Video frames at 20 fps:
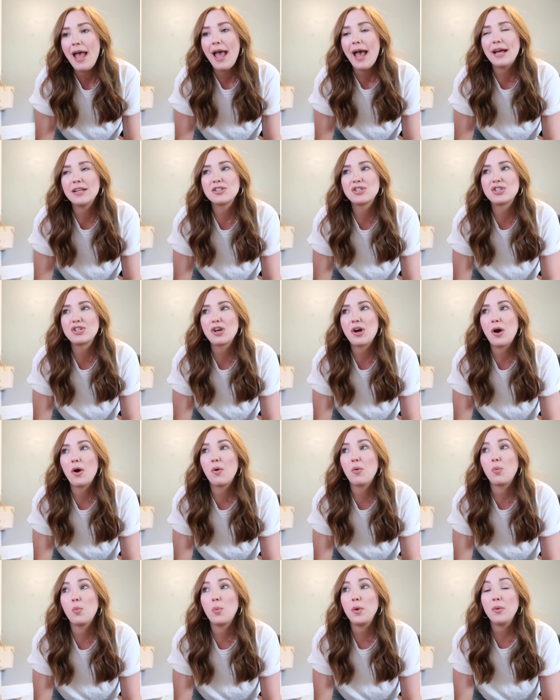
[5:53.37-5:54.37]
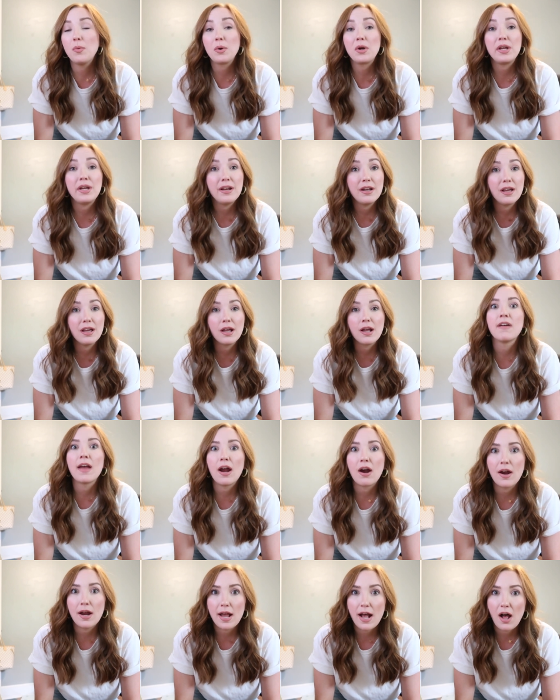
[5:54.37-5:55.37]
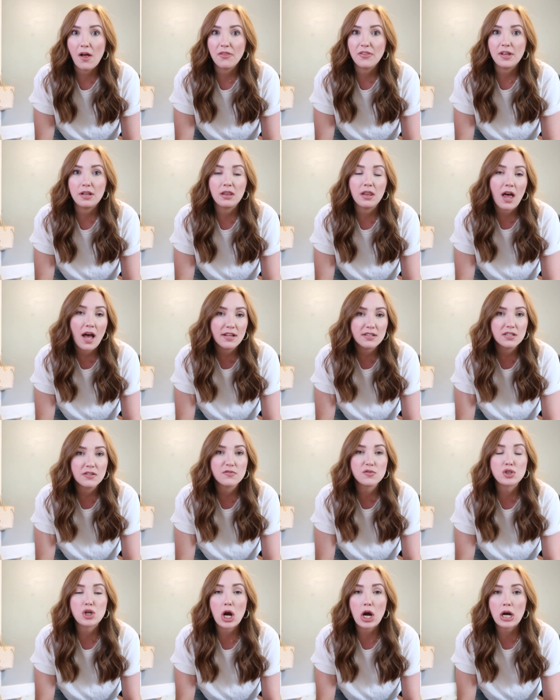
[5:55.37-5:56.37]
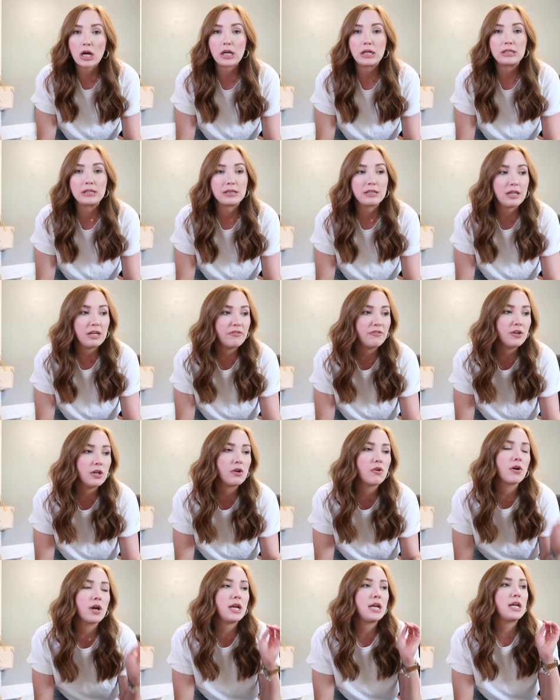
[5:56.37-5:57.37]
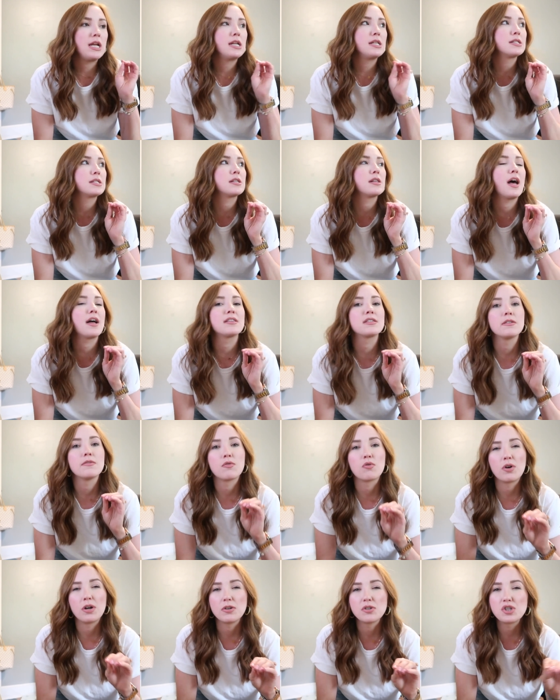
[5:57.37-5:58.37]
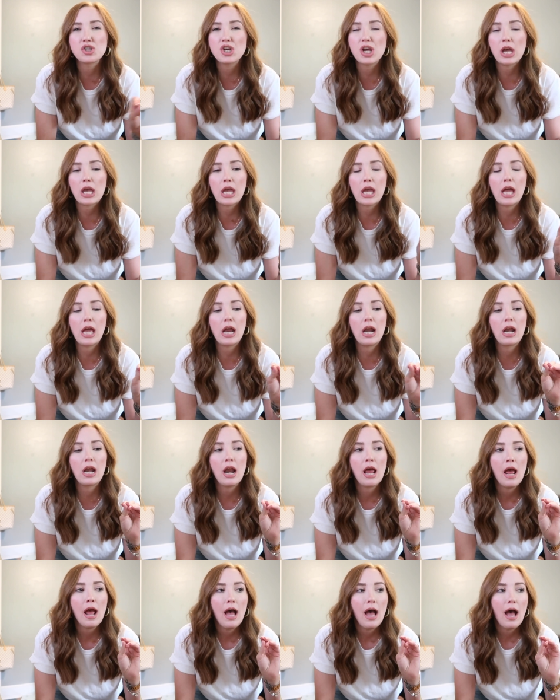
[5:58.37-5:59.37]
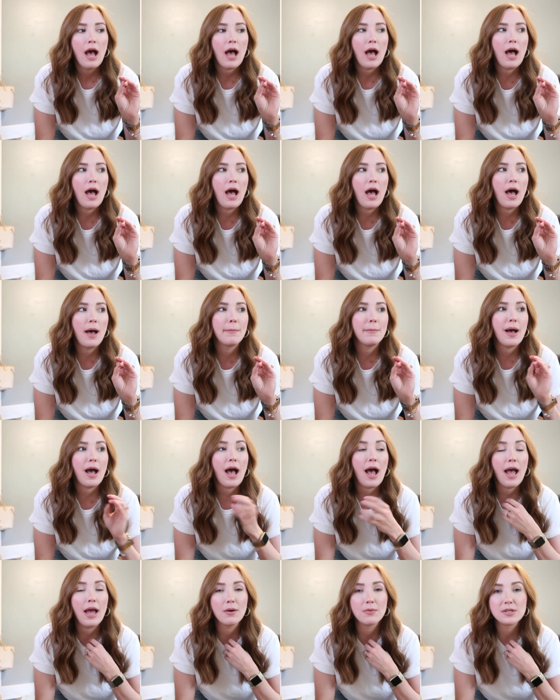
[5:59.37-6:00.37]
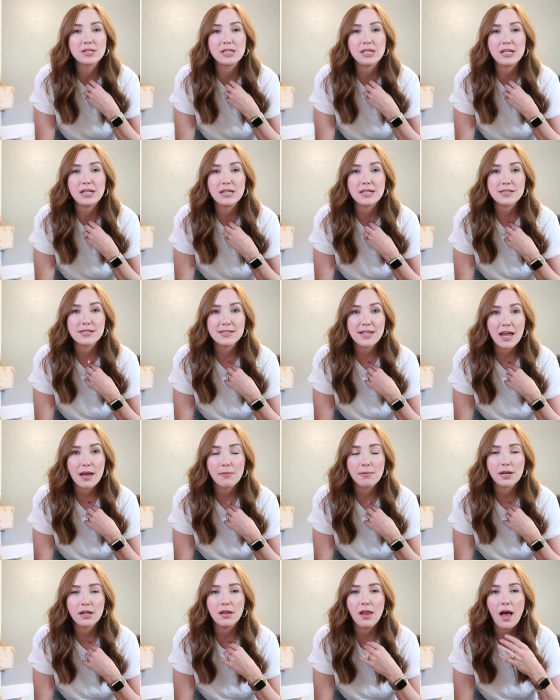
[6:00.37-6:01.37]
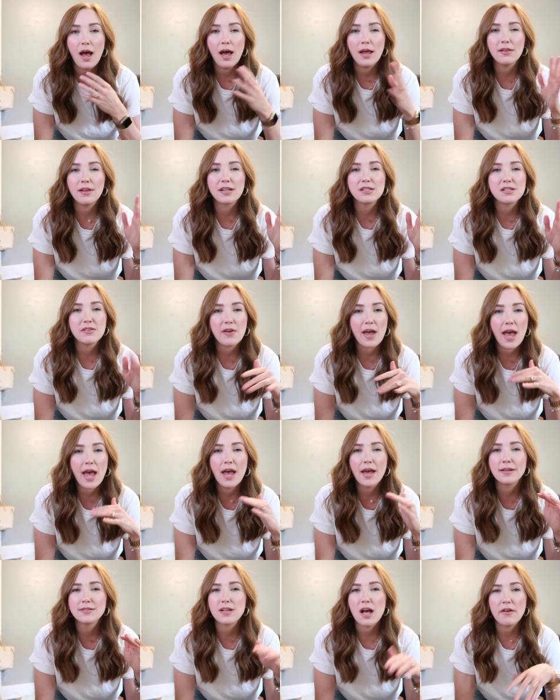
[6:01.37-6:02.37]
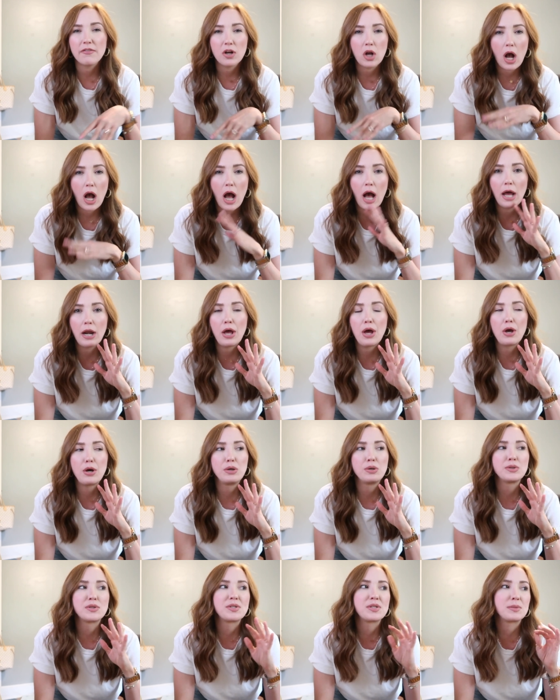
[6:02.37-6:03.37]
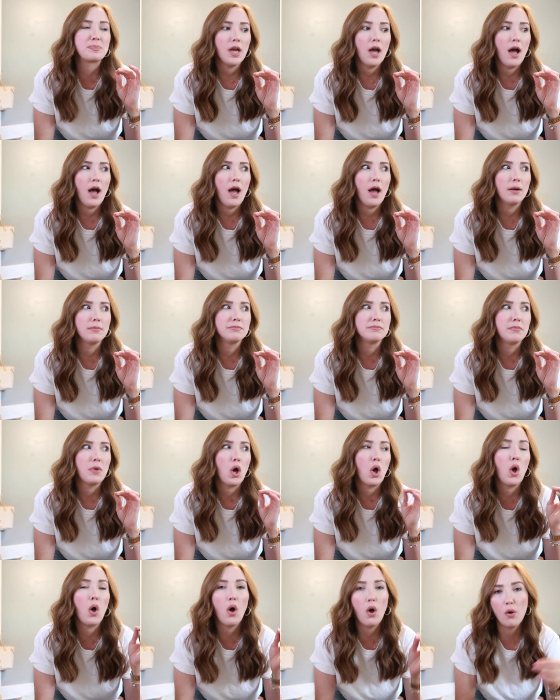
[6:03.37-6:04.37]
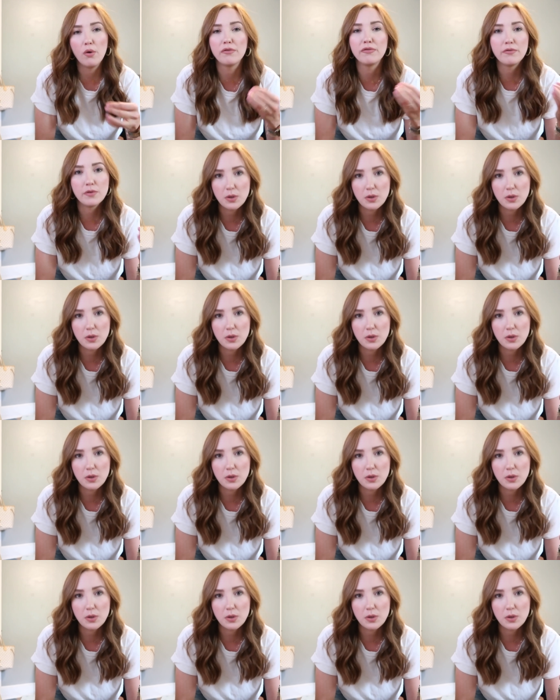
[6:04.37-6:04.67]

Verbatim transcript: And so we were eating very healthy. Lots of dark leafy greens, lots of grilled chicken. Um, I was eating salmon a lot, lots of eggs, avocados, um, whole